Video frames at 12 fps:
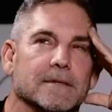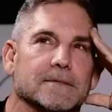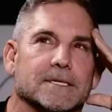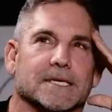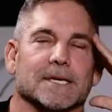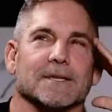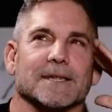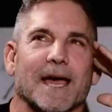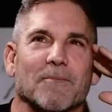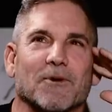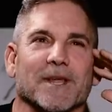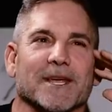
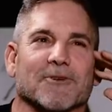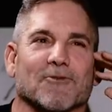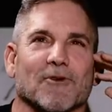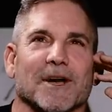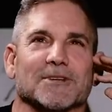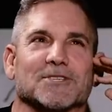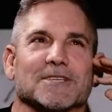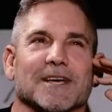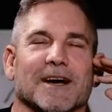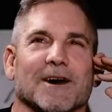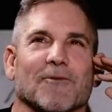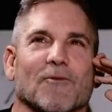celebrity crush.
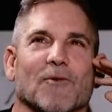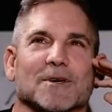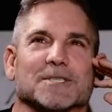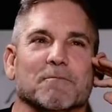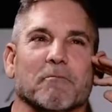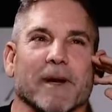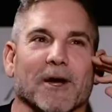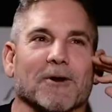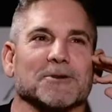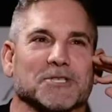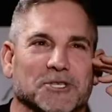The uh, first uh, was woman Meryl